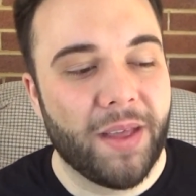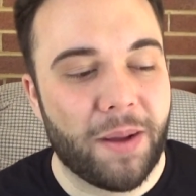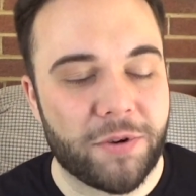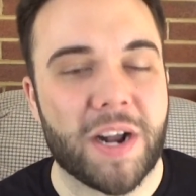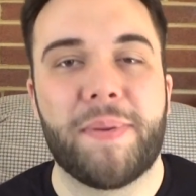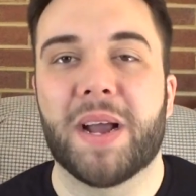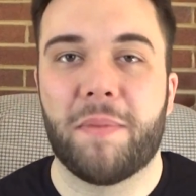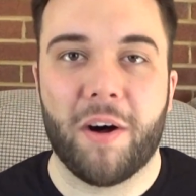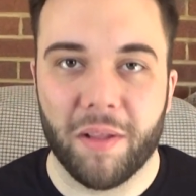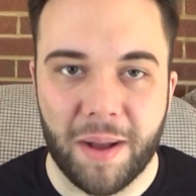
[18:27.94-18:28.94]
I'm trying to pick
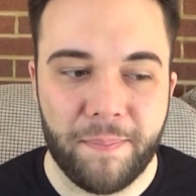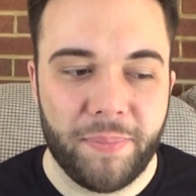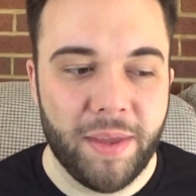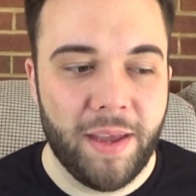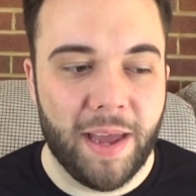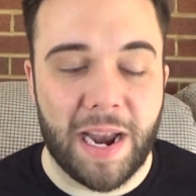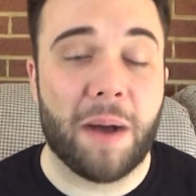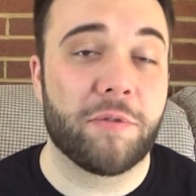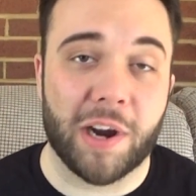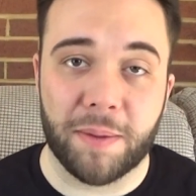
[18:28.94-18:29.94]
them all up. And
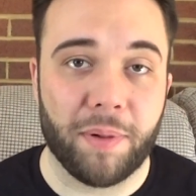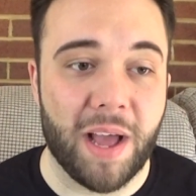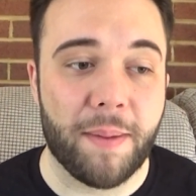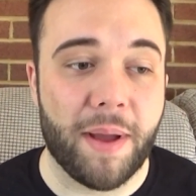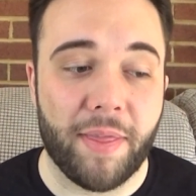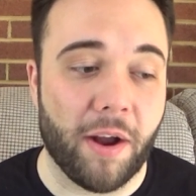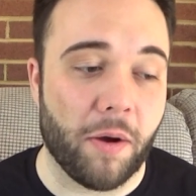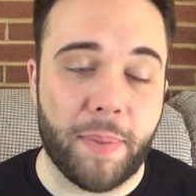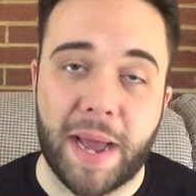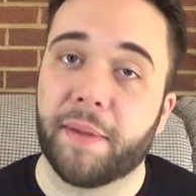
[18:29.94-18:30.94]
now I'm trying to play them, and they are
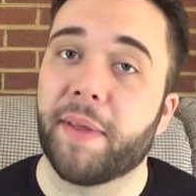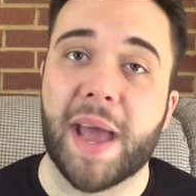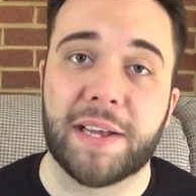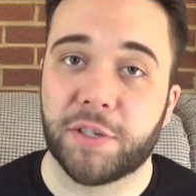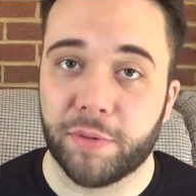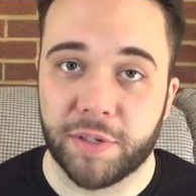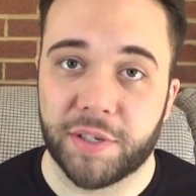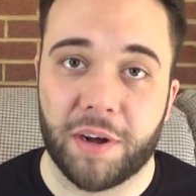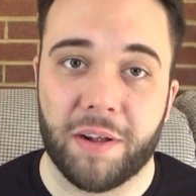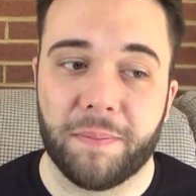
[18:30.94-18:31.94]
a pain in the ass to
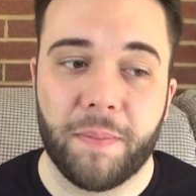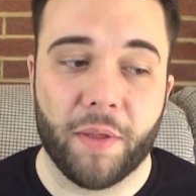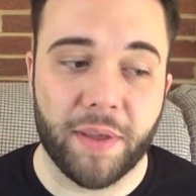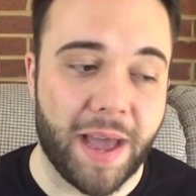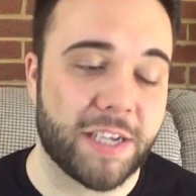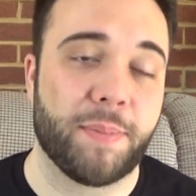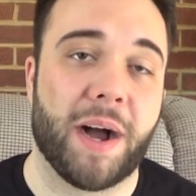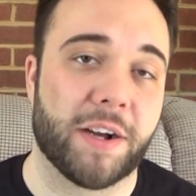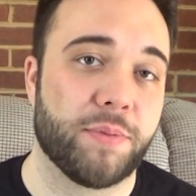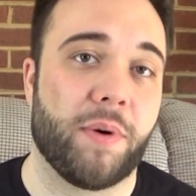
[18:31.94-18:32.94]
install on the
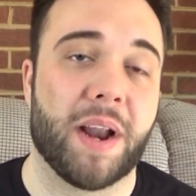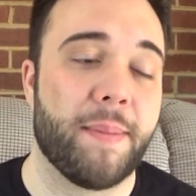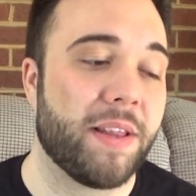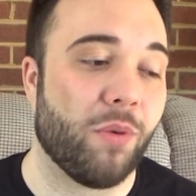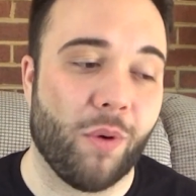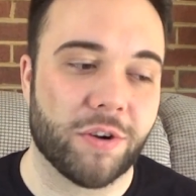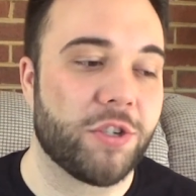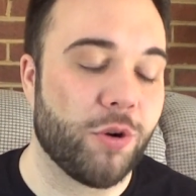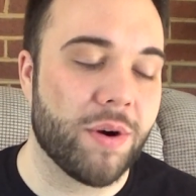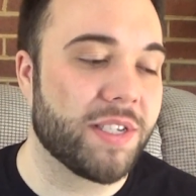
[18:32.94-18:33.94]
Xbox One. I made the
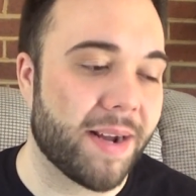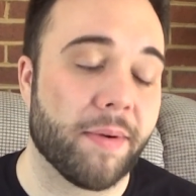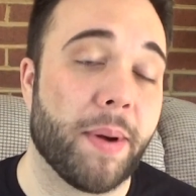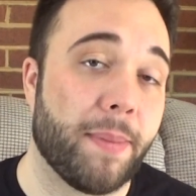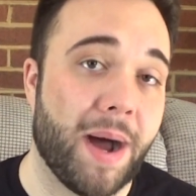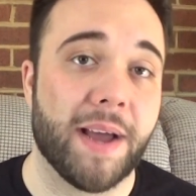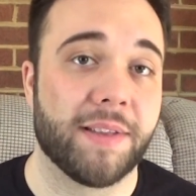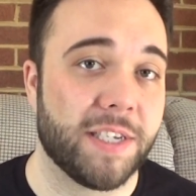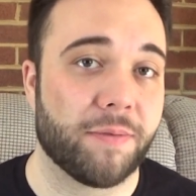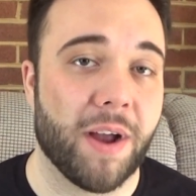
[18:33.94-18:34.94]
worst choice ever by buying
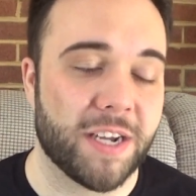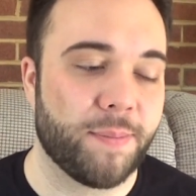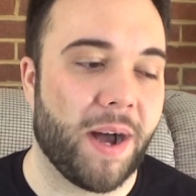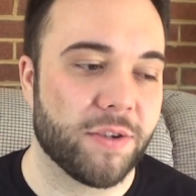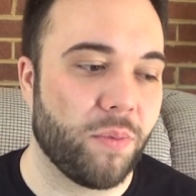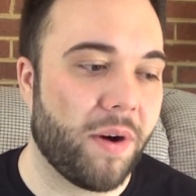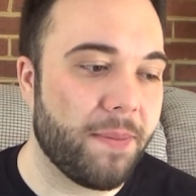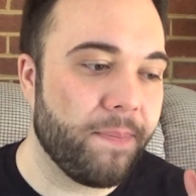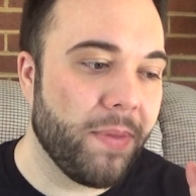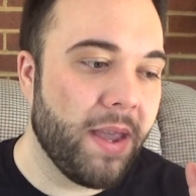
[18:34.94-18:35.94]
these for Xbox
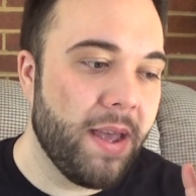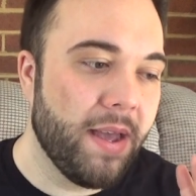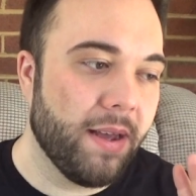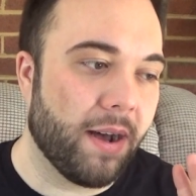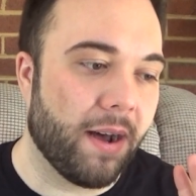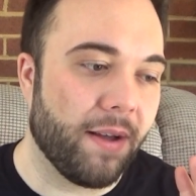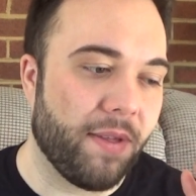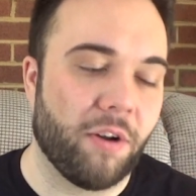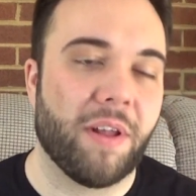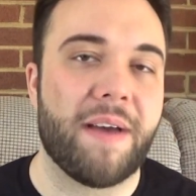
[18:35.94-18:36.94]
One. If
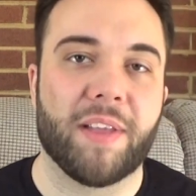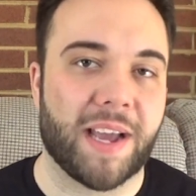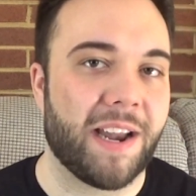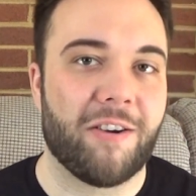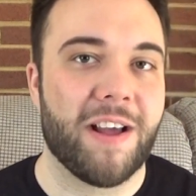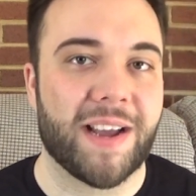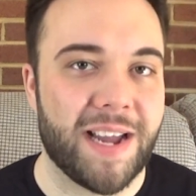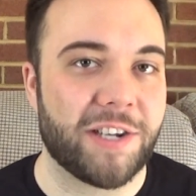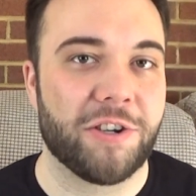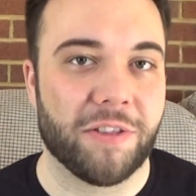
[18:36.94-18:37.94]
they don't have like an internet
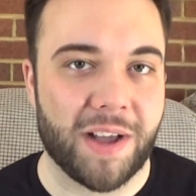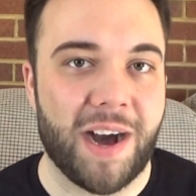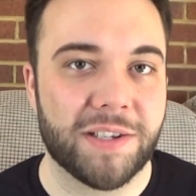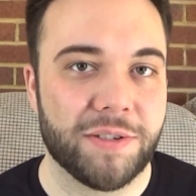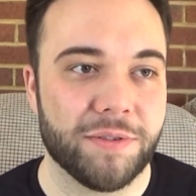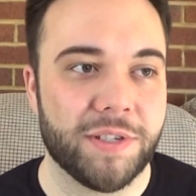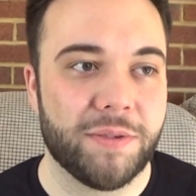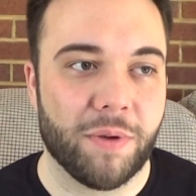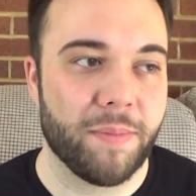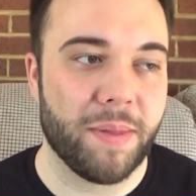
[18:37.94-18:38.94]
connection to the consoles,
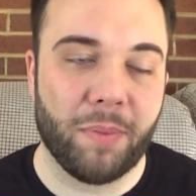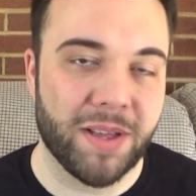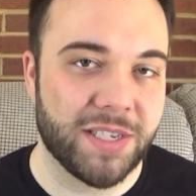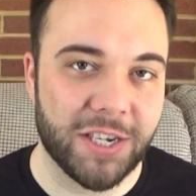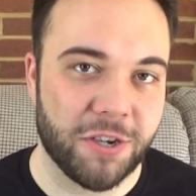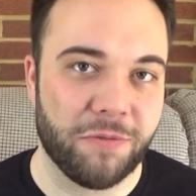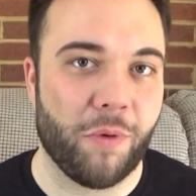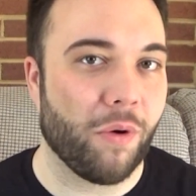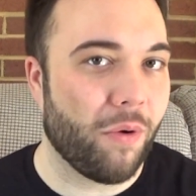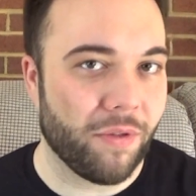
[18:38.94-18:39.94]
whether it be the PlayStation
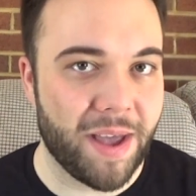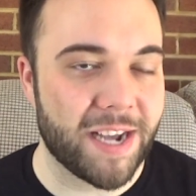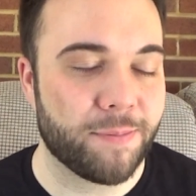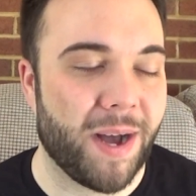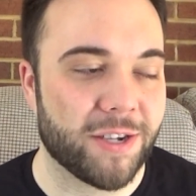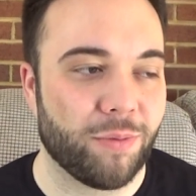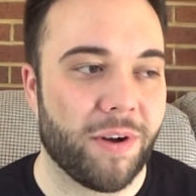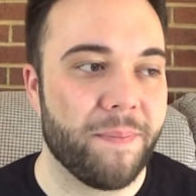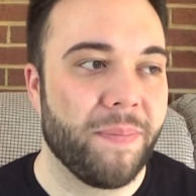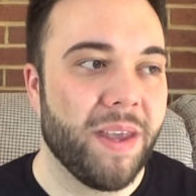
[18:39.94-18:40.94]
4 or the Xbox
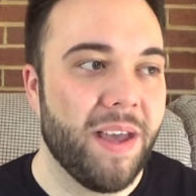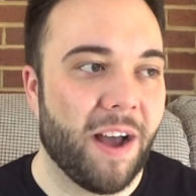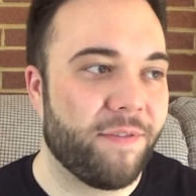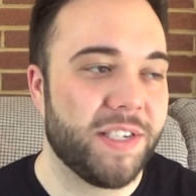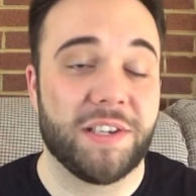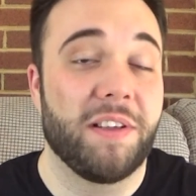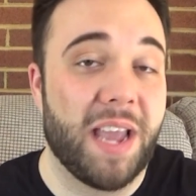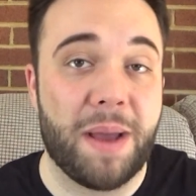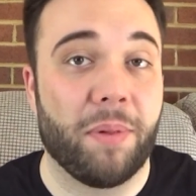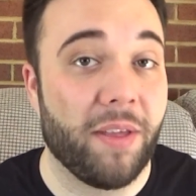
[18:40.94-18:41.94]
One, I physically
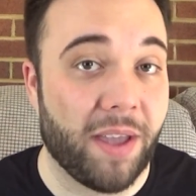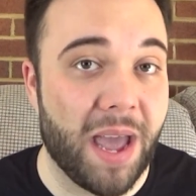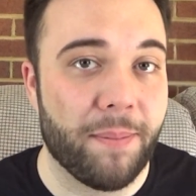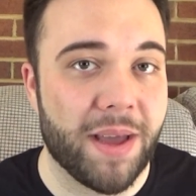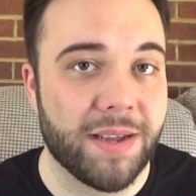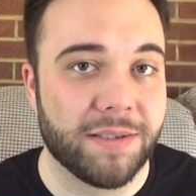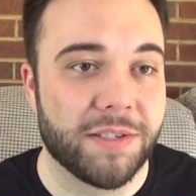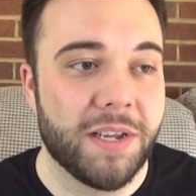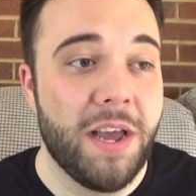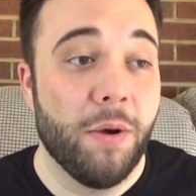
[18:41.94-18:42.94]
can't play the
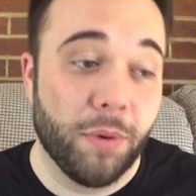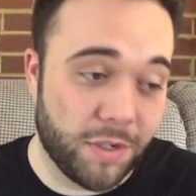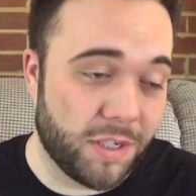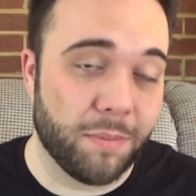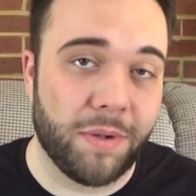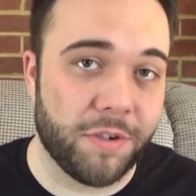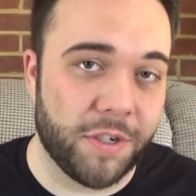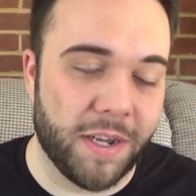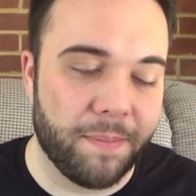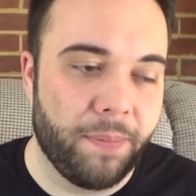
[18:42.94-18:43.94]
campaigns, which is some
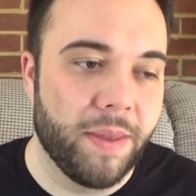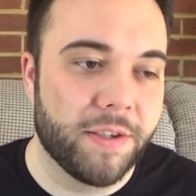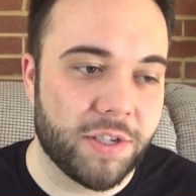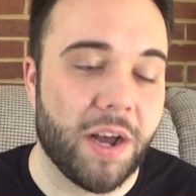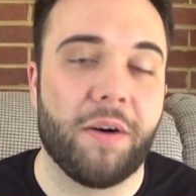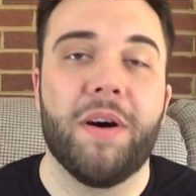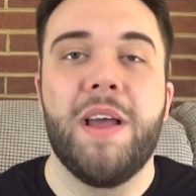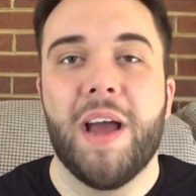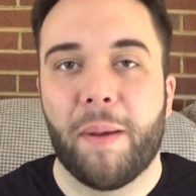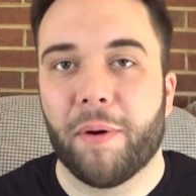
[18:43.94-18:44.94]
bullshit. So
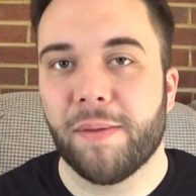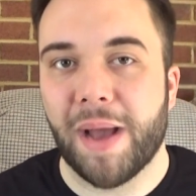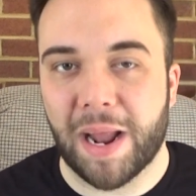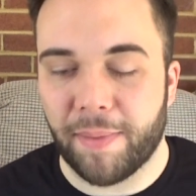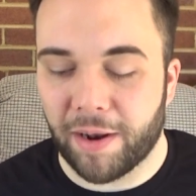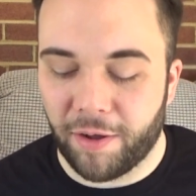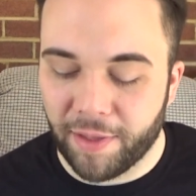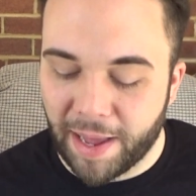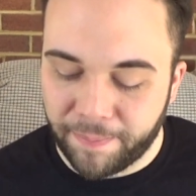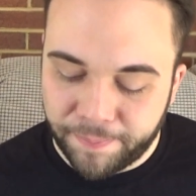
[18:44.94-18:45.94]
I'm pretty mad about all
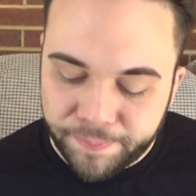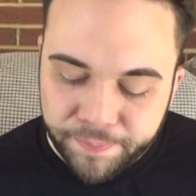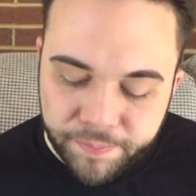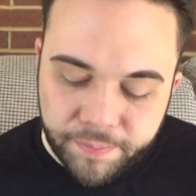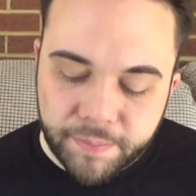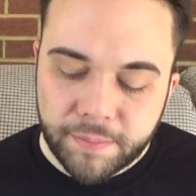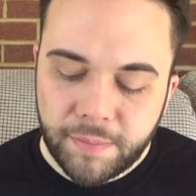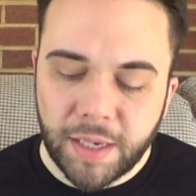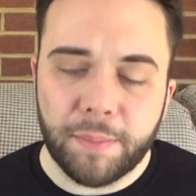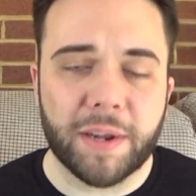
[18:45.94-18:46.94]
that.
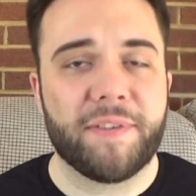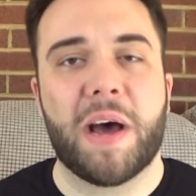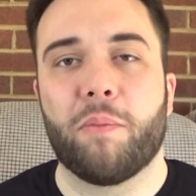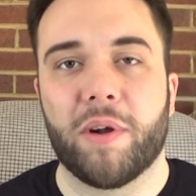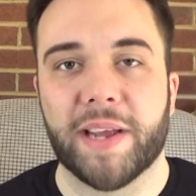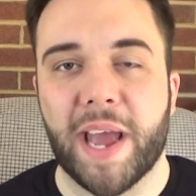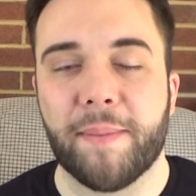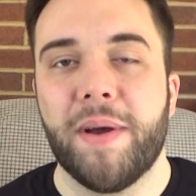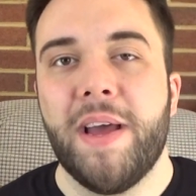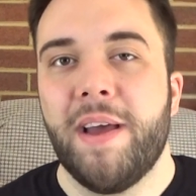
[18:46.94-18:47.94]
But I found one
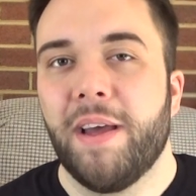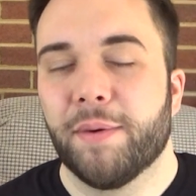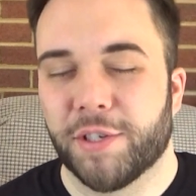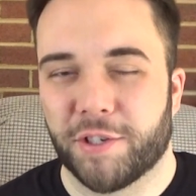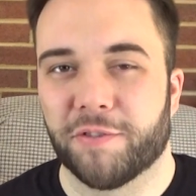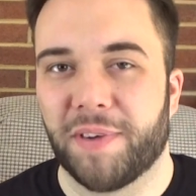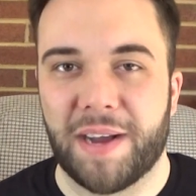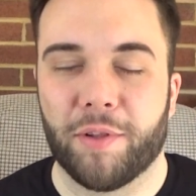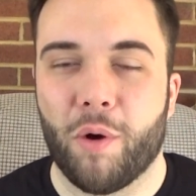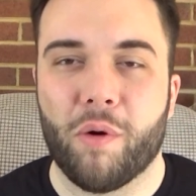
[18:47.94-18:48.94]
game. It was a
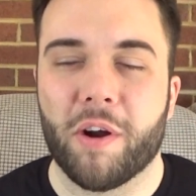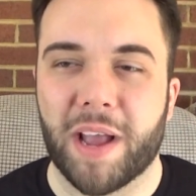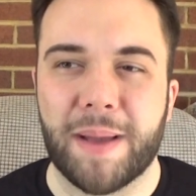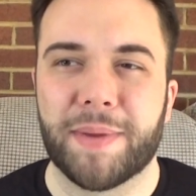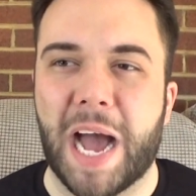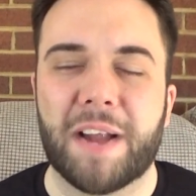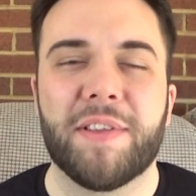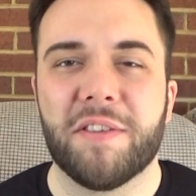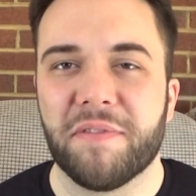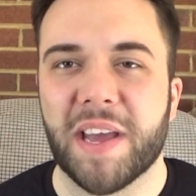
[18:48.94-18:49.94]
survival horror game, kind of
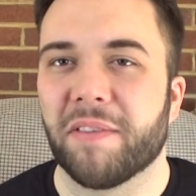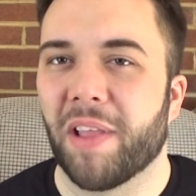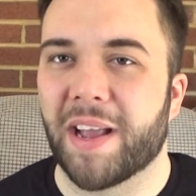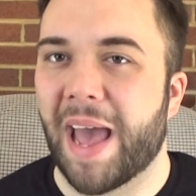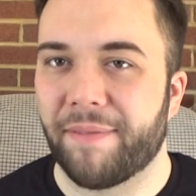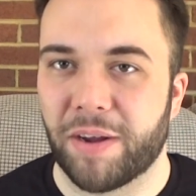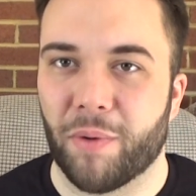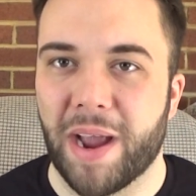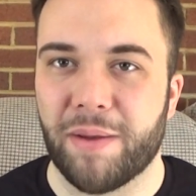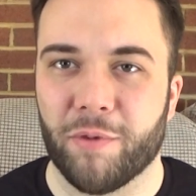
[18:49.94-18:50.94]
in the vein of like Heavy
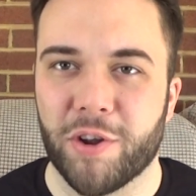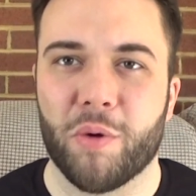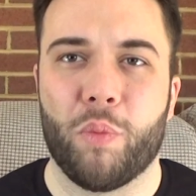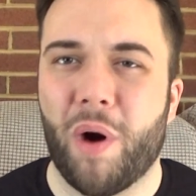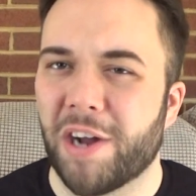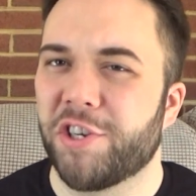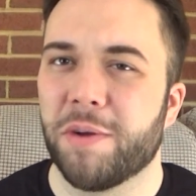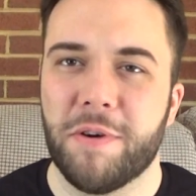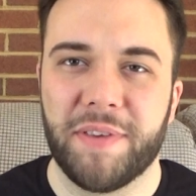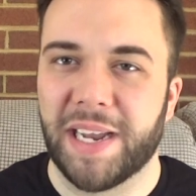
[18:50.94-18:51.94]
Rain, where you're watching
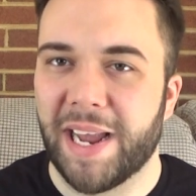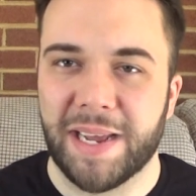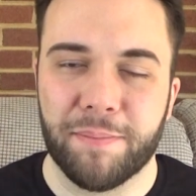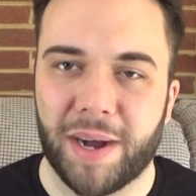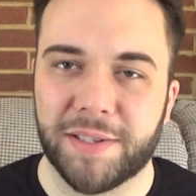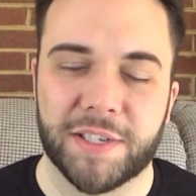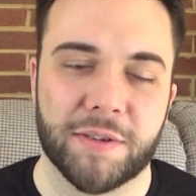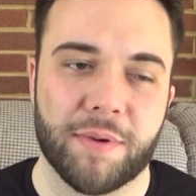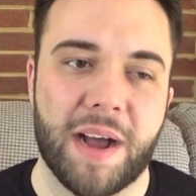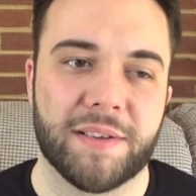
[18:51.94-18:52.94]
a movie and hitting buttons
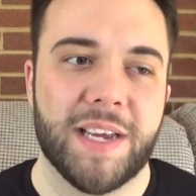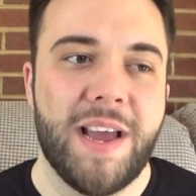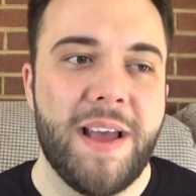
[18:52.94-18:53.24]
throughout.